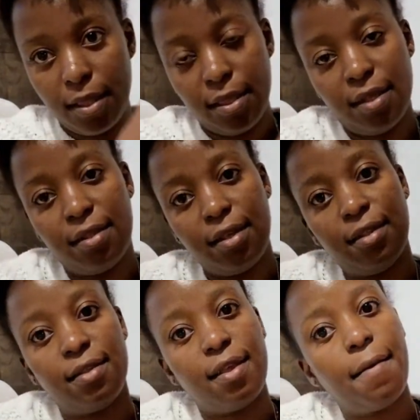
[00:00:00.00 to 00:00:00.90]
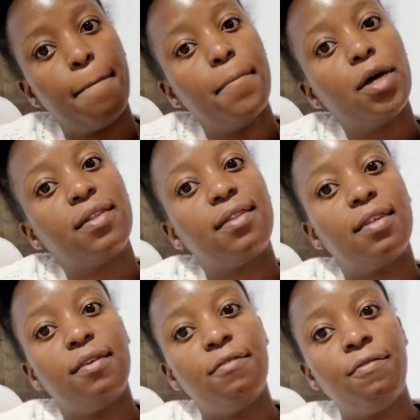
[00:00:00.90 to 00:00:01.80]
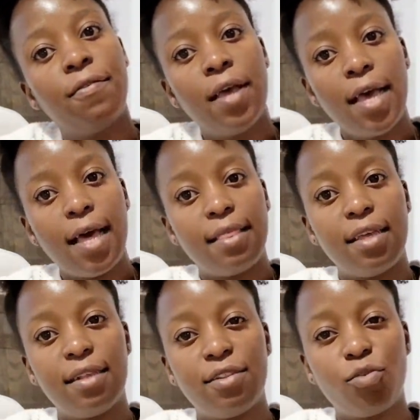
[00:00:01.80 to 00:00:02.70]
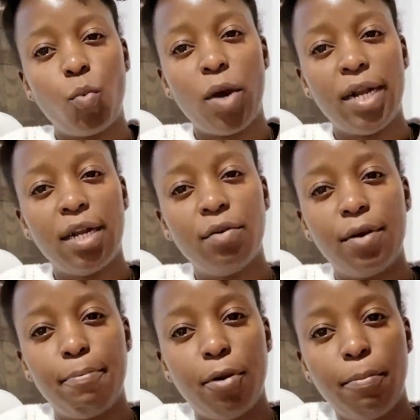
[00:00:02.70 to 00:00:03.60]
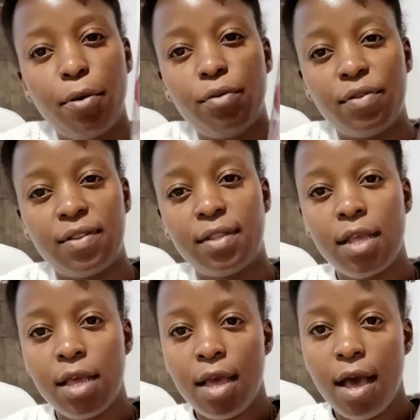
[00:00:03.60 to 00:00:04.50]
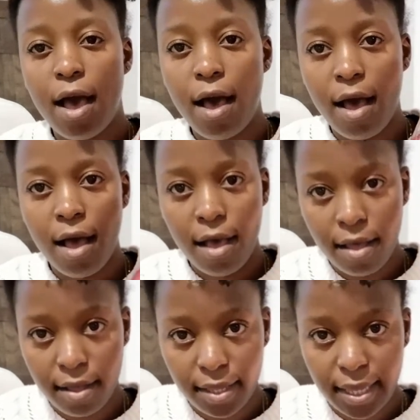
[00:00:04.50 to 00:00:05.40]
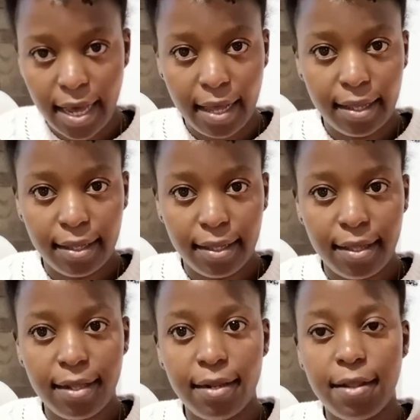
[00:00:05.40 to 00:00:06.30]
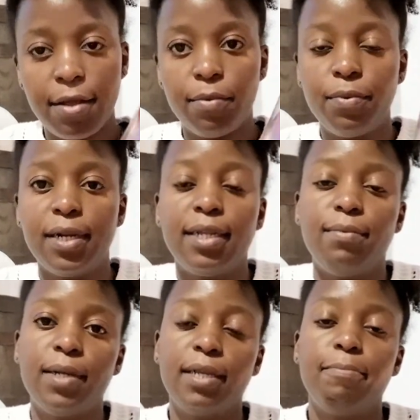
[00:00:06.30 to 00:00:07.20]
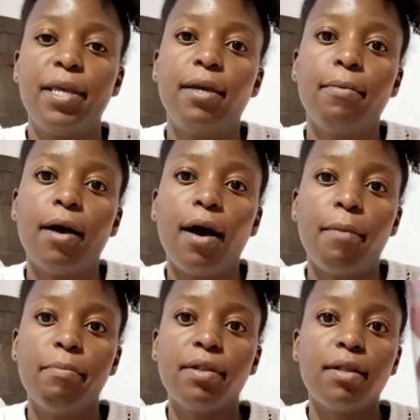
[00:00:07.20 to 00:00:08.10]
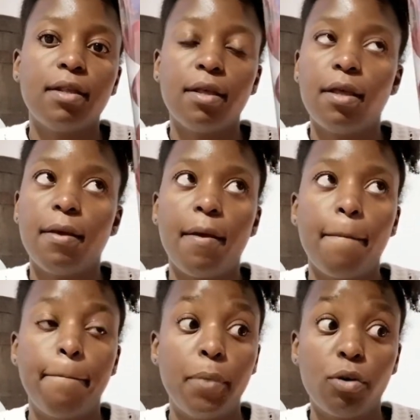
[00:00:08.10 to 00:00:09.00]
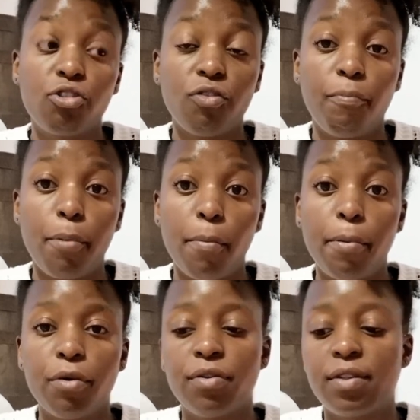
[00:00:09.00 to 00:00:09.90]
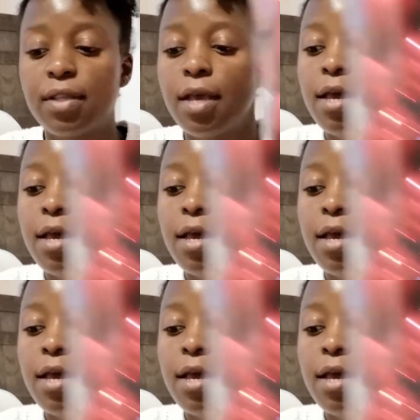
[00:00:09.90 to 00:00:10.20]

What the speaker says: This is a massive, I think it's 100 bubbles. Yeah, really big box of bubbles.